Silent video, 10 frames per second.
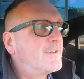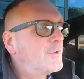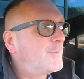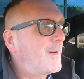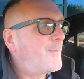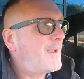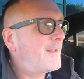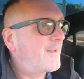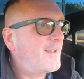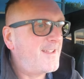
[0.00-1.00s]
caught my
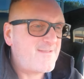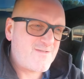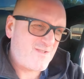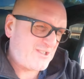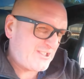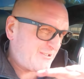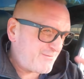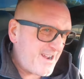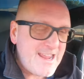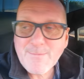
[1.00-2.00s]
wheel on it,
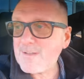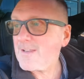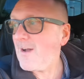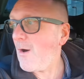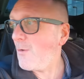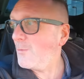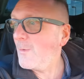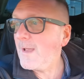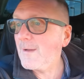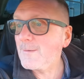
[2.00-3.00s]
scraped the whole
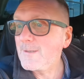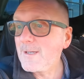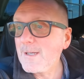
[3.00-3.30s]
wheel,